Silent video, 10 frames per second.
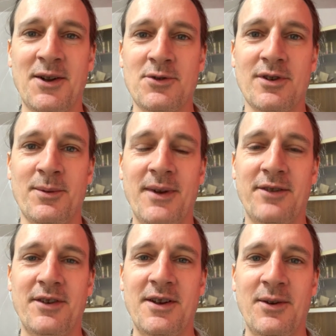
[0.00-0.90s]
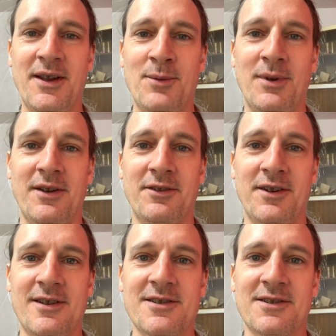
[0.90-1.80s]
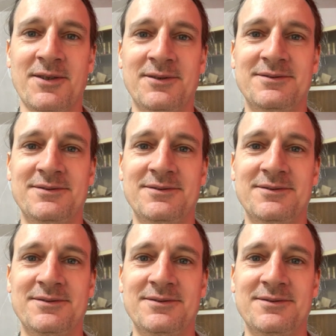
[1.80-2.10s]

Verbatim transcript: Trying to make a video here, perverts.